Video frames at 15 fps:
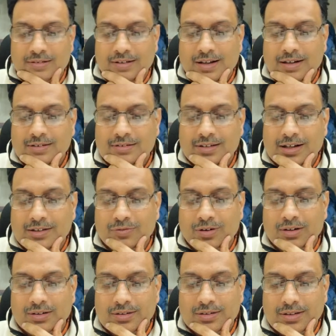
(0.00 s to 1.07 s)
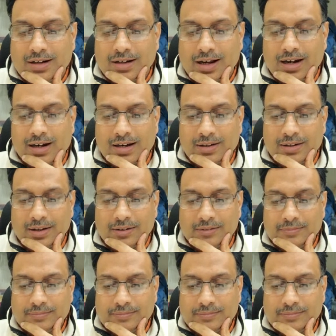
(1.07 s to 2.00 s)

So that's what we're doing here.